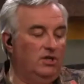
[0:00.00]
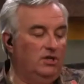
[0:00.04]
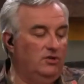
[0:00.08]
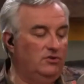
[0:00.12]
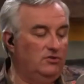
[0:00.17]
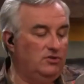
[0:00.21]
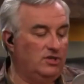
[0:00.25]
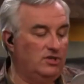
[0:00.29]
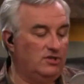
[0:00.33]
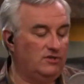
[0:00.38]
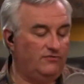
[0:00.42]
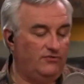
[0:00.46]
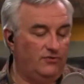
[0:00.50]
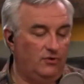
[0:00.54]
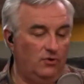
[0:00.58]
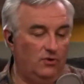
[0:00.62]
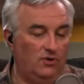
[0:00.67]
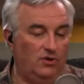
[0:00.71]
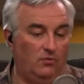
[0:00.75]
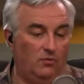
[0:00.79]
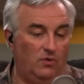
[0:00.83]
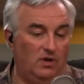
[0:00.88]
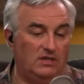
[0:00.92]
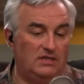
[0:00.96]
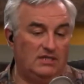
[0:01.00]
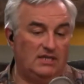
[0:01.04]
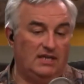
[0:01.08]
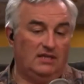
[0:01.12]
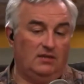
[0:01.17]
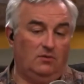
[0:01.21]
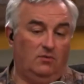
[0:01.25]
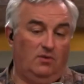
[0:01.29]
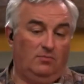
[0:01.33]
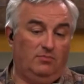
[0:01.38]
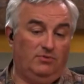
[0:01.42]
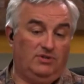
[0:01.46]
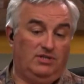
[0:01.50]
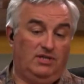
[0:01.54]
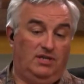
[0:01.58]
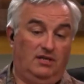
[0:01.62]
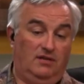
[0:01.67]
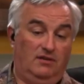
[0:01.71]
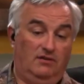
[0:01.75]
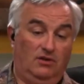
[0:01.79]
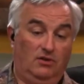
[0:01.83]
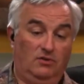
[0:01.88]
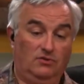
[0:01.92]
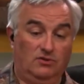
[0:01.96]
news is fewer than one tenth of one percent of
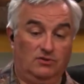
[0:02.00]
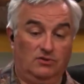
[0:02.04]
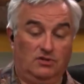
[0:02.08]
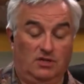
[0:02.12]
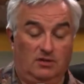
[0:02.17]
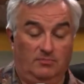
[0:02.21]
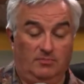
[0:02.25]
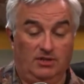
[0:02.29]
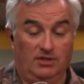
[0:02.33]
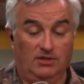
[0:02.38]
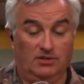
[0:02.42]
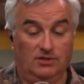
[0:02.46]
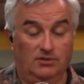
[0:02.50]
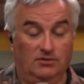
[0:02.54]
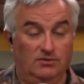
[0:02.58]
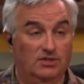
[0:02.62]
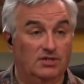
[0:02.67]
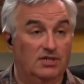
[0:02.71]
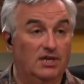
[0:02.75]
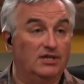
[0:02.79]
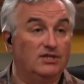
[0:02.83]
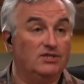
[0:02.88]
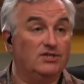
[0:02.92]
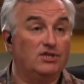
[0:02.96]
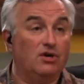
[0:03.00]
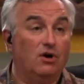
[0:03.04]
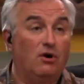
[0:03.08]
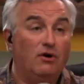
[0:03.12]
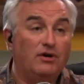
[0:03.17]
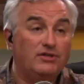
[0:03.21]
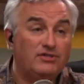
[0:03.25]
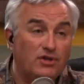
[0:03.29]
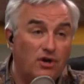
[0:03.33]
the users committed suicide, so it's